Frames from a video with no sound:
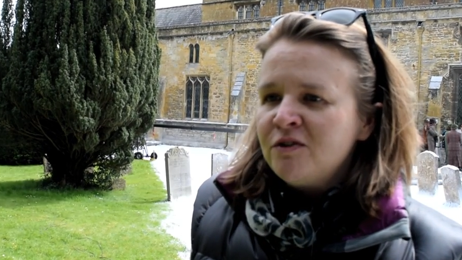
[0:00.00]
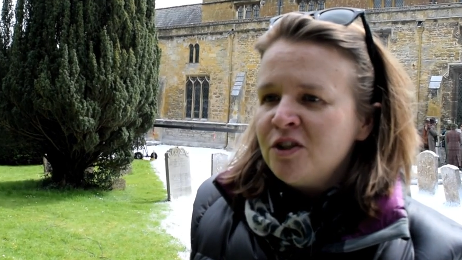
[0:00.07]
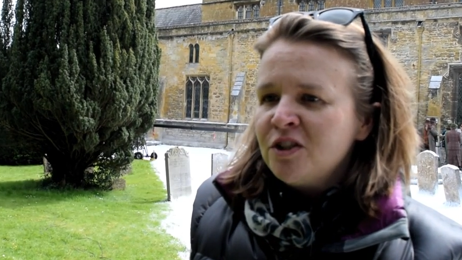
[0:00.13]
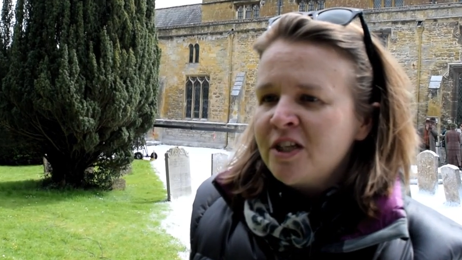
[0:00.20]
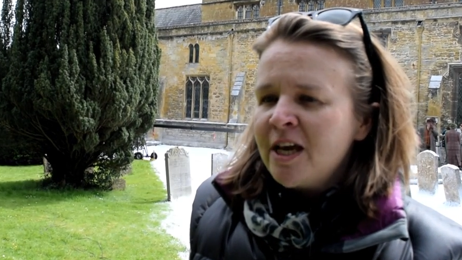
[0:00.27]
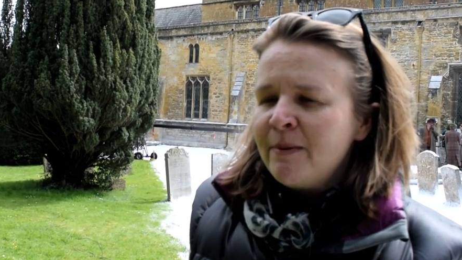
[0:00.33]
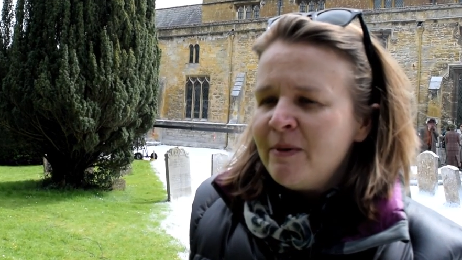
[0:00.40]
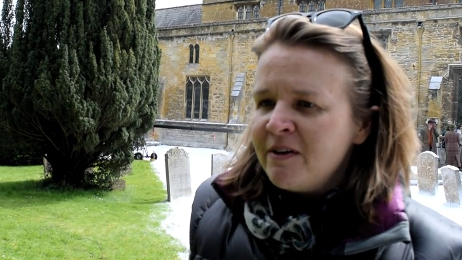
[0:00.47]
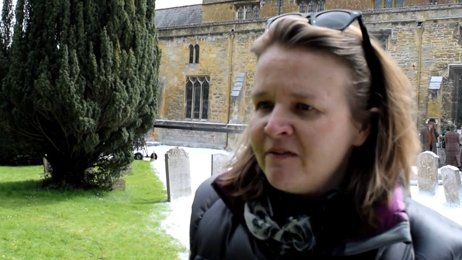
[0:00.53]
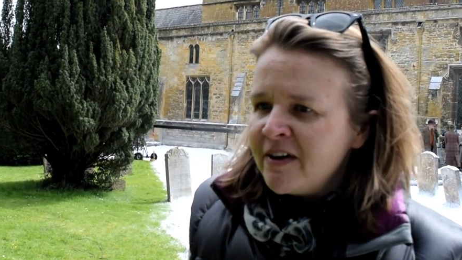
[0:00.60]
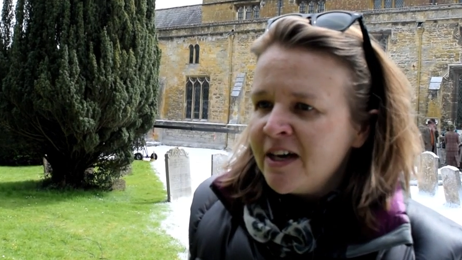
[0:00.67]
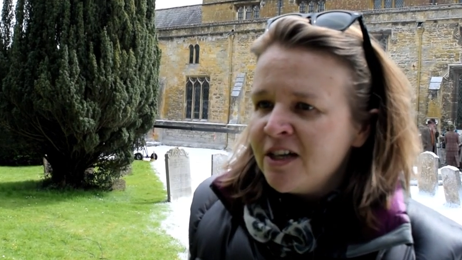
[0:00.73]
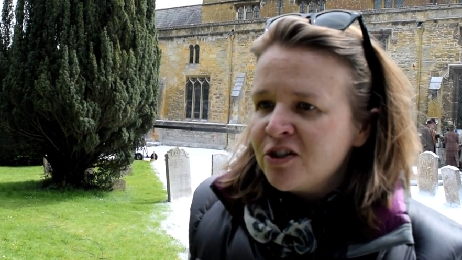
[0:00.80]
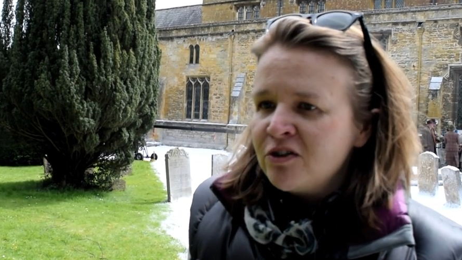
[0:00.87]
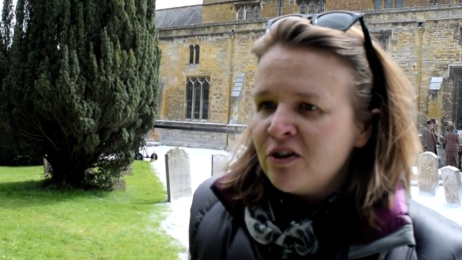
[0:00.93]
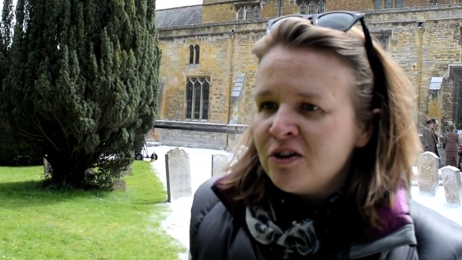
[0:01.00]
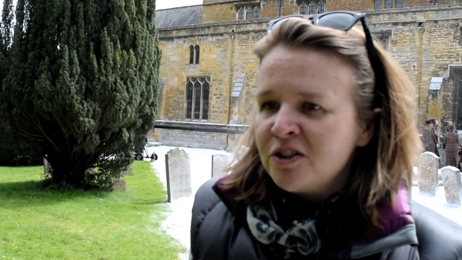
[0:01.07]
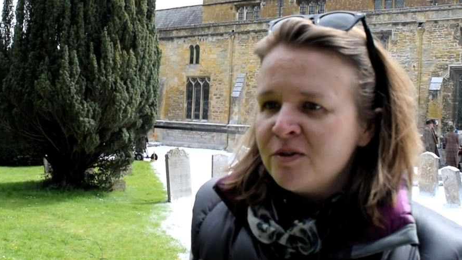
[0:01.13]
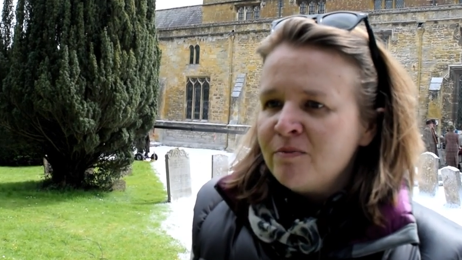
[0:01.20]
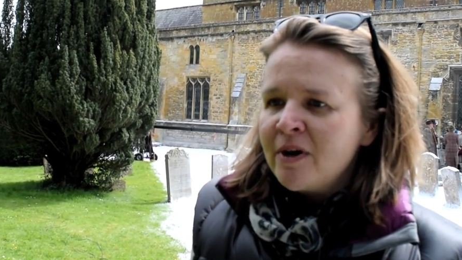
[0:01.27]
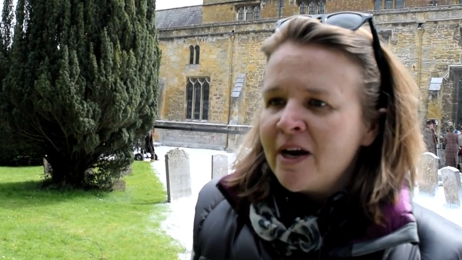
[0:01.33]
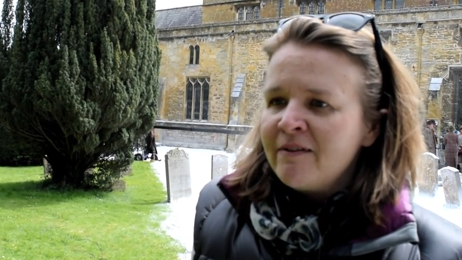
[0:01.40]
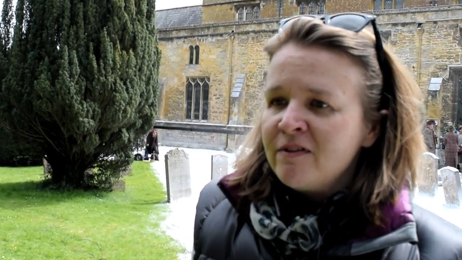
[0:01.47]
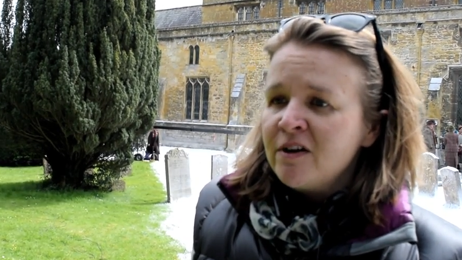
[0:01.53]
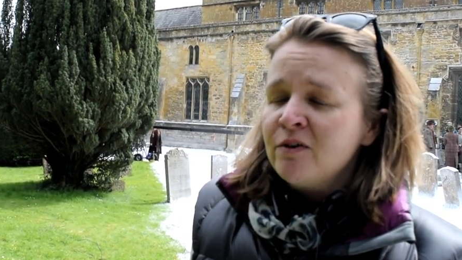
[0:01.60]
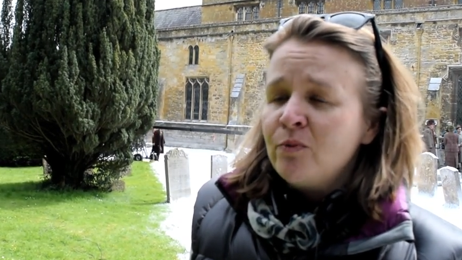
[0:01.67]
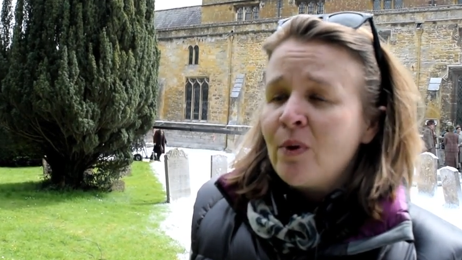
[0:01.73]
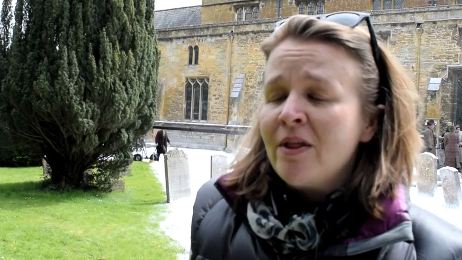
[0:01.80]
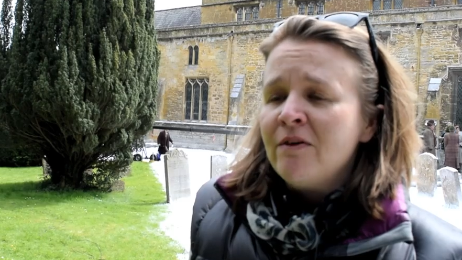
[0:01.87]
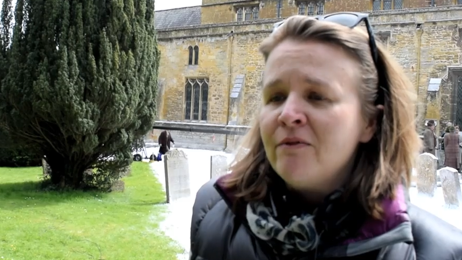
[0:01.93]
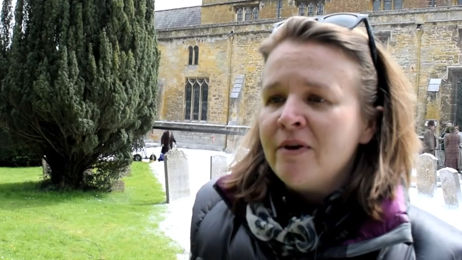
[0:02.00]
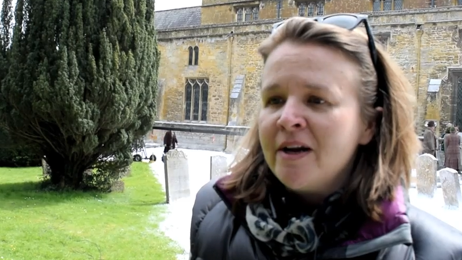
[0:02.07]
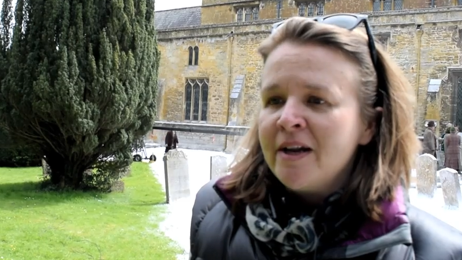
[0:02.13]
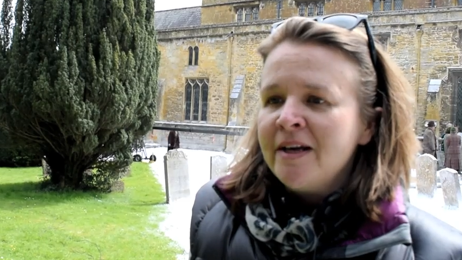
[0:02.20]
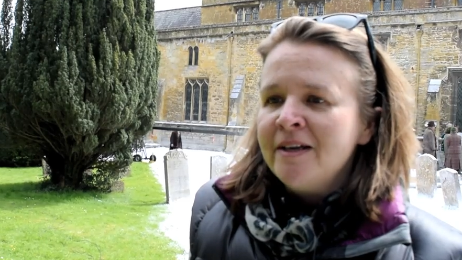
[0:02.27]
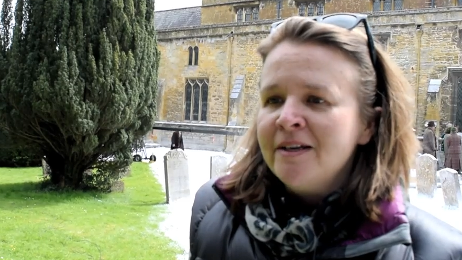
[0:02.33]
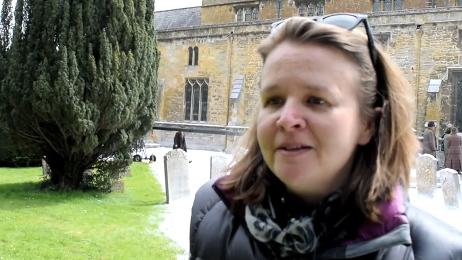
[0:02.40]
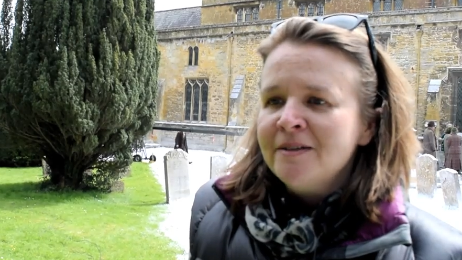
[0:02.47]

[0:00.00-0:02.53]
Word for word: just keeping fingers crossed and praying for the weather really.